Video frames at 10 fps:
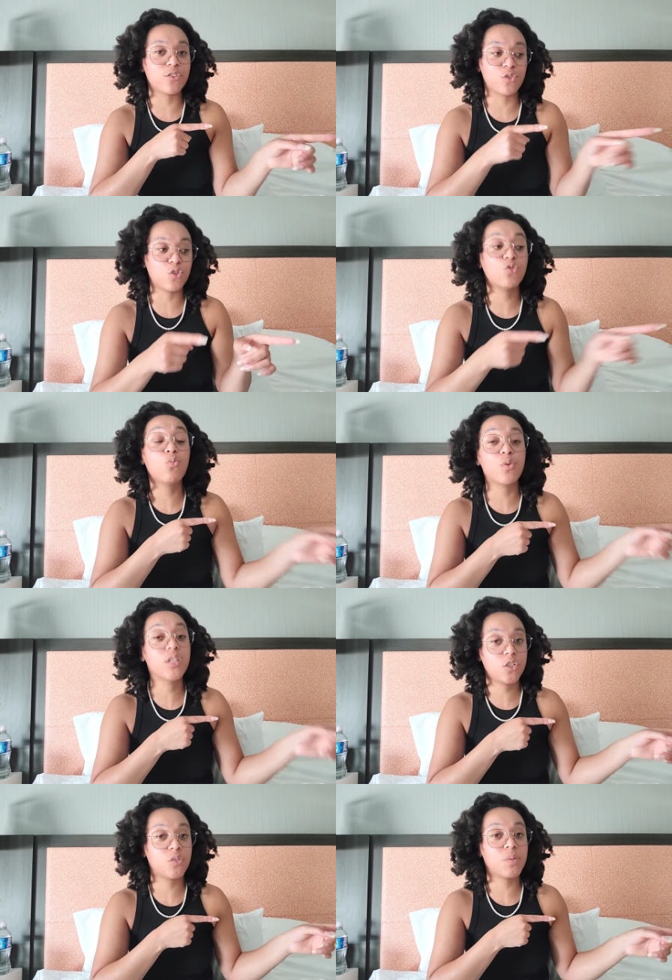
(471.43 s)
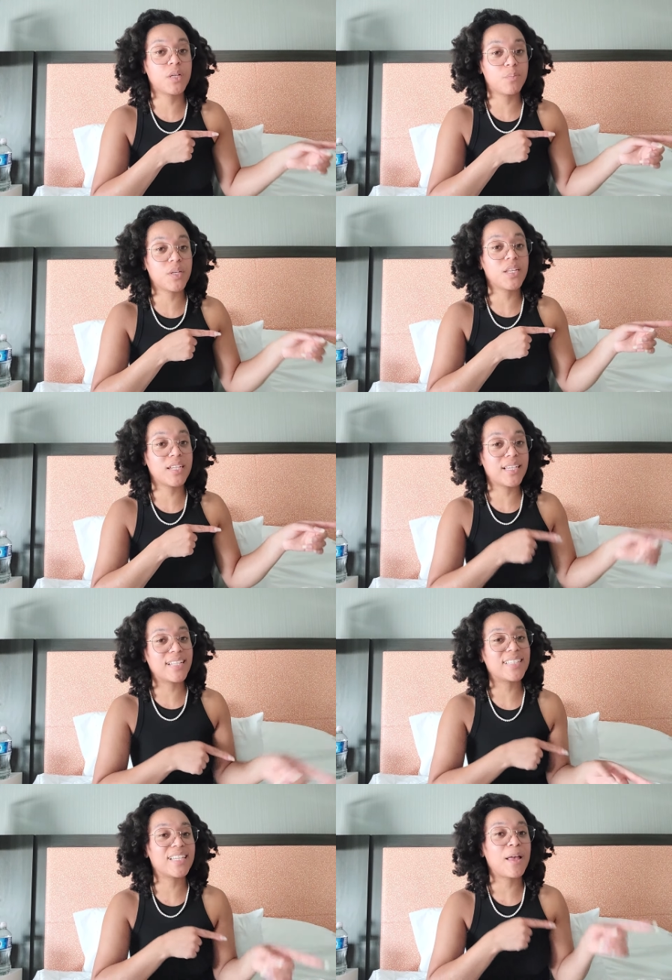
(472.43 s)
So you really should be competing
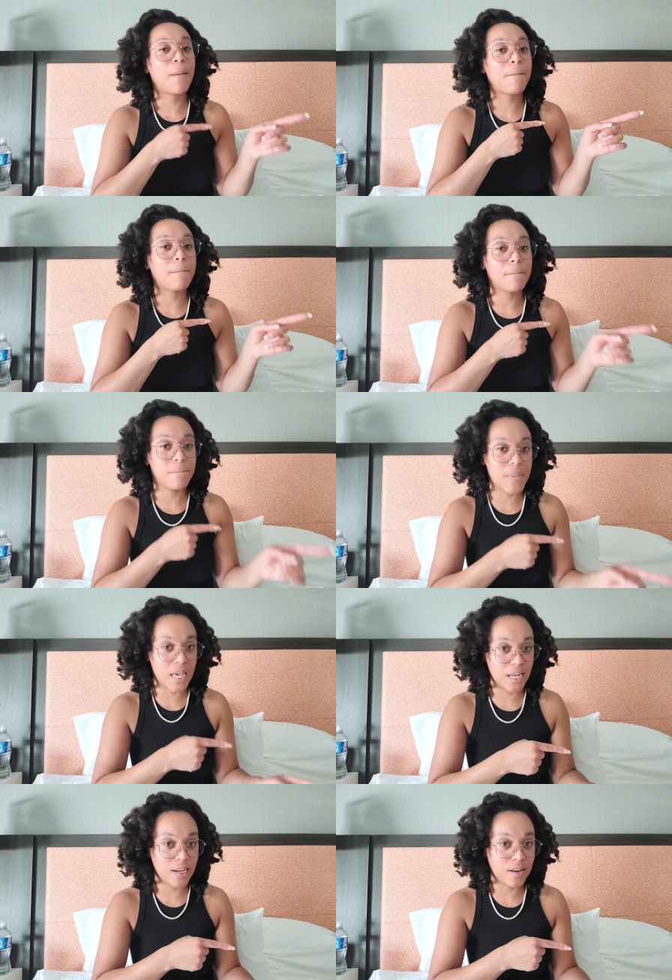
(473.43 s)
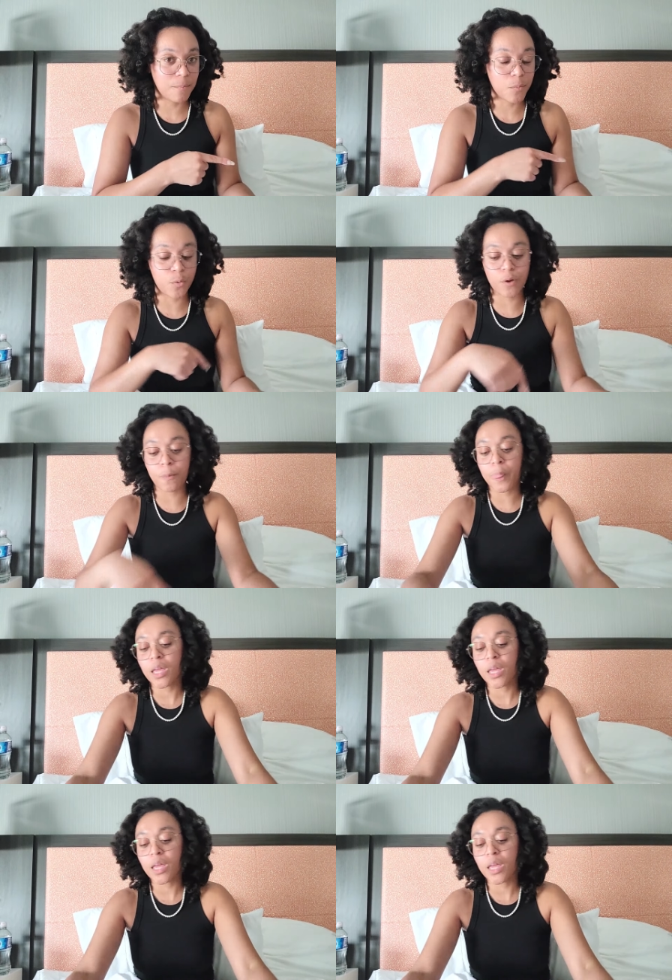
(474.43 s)
against men. All right.